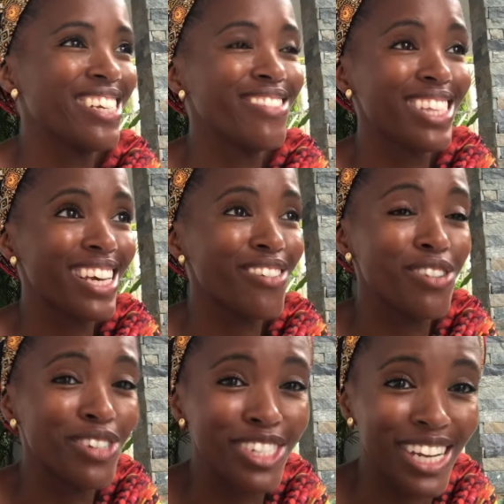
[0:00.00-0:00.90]
He was like,
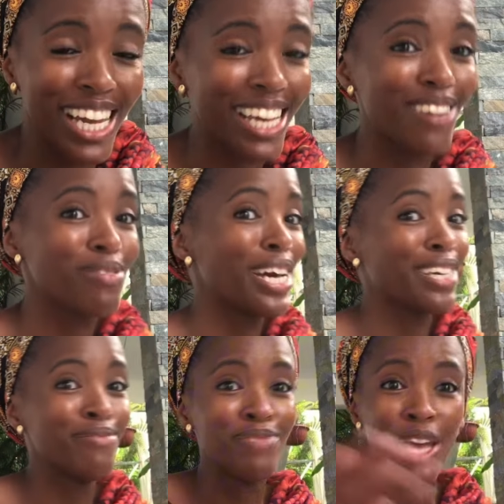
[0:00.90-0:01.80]
what would you like? I'm like,